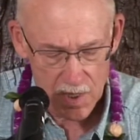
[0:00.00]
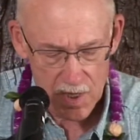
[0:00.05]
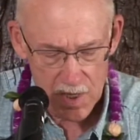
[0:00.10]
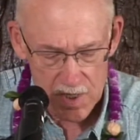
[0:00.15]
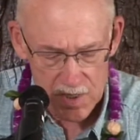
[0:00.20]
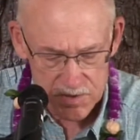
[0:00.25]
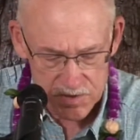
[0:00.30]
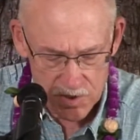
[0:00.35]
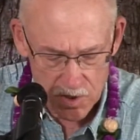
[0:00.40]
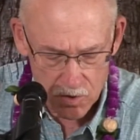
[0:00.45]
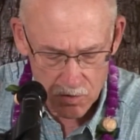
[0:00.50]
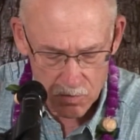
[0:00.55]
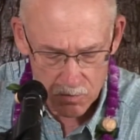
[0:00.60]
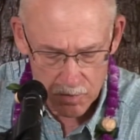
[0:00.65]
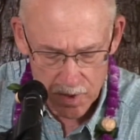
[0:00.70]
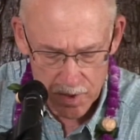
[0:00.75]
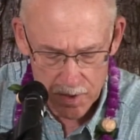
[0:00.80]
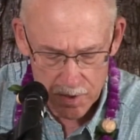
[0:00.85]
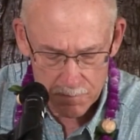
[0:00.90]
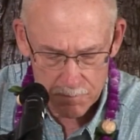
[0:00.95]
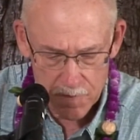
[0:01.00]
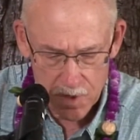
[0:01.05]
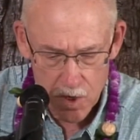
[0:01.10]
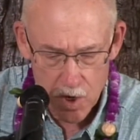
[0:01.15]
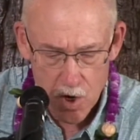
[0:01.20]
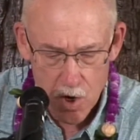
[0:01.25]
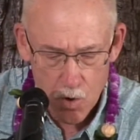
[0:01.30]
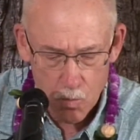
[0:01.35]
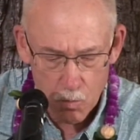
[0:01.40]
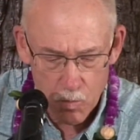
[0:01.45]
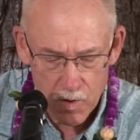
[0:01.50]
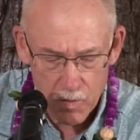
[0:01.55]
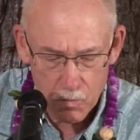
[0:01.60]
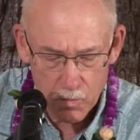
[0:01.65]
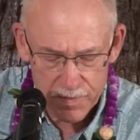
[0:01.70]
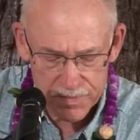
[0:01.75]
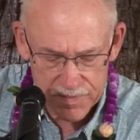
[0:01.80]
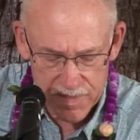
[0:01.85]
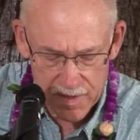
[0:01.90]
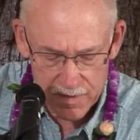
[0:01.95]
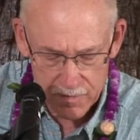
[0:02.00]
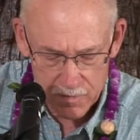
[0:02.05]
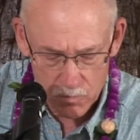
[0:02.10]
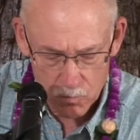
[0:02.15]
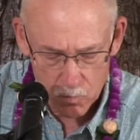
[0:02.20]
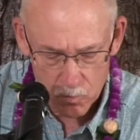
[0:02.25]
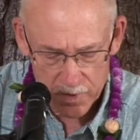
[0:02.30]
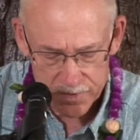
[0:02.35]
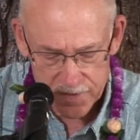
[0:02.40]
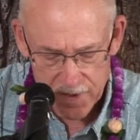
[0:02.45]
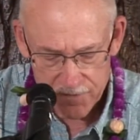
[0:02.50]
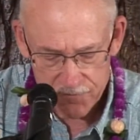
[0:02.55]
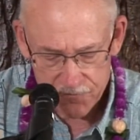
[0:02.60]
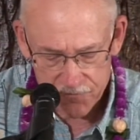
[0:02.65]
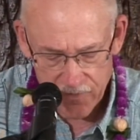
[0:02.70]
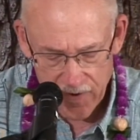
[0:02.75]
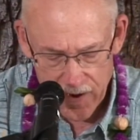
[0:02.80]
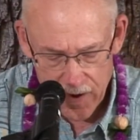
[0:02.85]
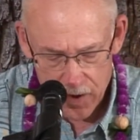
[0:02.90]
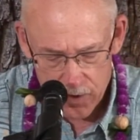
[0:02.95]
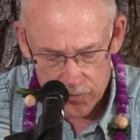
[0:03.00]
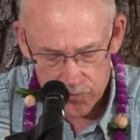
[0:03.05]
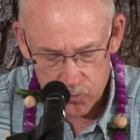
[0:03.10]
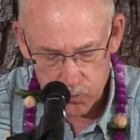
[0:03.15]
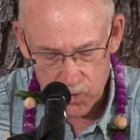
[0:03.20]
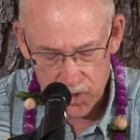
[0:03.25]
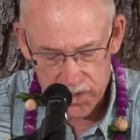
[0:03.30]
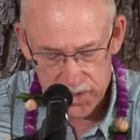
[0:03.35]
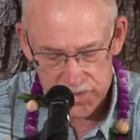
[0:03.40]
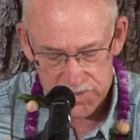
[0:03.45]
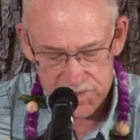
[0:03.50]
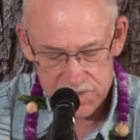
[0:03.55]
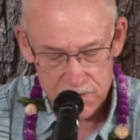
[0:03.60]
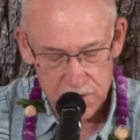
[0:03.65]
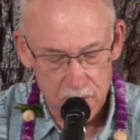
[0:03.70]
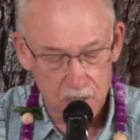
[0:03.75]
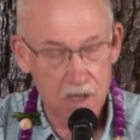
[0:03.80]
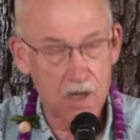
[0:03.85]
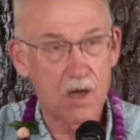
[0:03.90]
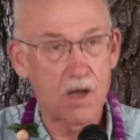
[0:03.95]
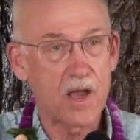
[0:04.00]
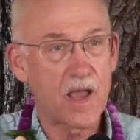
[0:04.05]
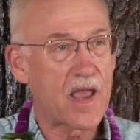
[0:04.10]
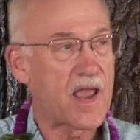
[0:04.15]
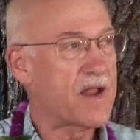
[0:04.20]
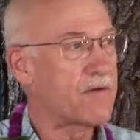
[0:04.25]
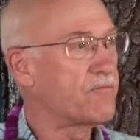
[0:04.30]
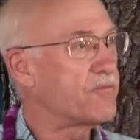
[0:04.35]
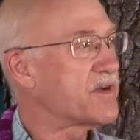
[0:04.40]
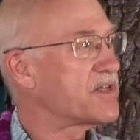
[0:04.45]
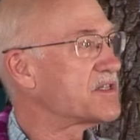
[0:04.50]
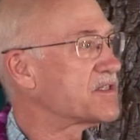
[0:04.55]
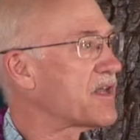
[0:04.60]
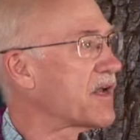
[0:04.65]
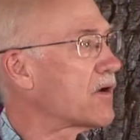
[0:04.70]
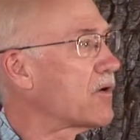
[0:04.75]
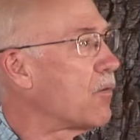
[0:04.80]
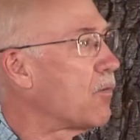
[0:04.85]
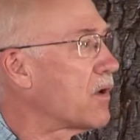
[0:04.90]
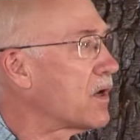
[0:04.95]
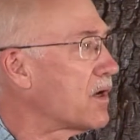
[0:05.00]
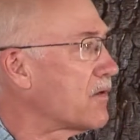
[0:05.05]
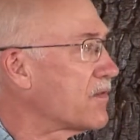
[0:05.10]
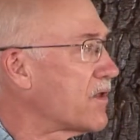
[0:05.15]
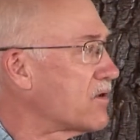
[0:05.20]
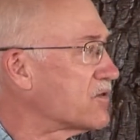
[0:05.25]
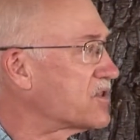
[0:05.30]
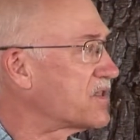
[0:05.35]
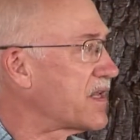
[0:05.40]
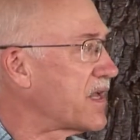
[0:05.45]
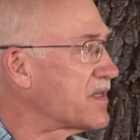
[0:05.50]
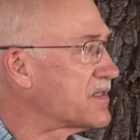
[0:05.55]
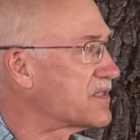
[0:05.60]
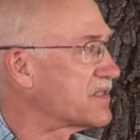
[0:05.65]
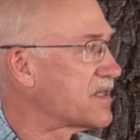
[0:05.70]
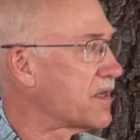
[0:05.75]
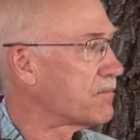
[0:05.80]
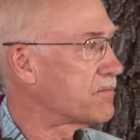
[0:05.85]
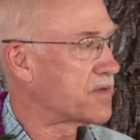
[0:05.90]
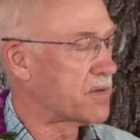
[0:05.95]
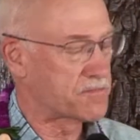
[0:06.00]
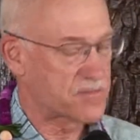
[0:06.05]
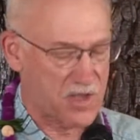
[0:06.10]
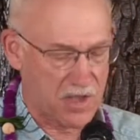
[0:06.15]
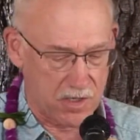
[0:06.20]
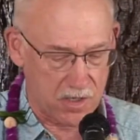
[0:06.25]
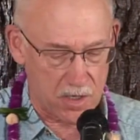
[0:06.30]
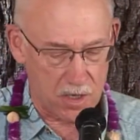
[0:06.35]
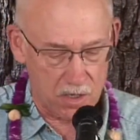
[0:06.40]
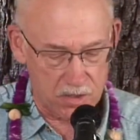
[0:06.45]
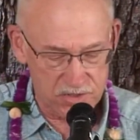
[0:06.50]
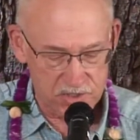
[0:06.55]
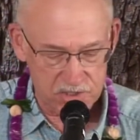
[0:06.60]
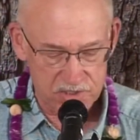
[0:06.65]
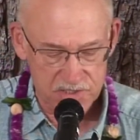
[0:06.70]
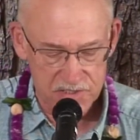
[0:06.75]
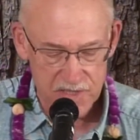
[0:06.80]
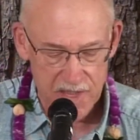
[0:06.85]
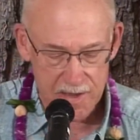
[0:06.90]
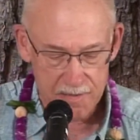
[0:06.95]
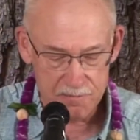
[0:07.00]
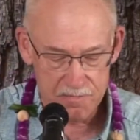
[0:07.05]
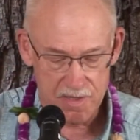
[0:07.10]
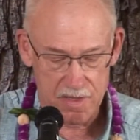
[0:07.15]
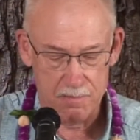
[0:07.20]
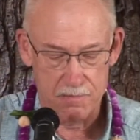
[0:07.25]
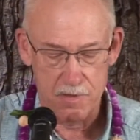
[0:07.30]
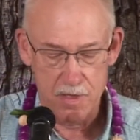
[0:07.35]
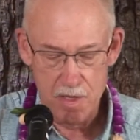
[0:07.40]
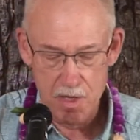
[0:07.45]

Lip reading: So what they found was every single one of those 10 symptoms, and I'll just name them.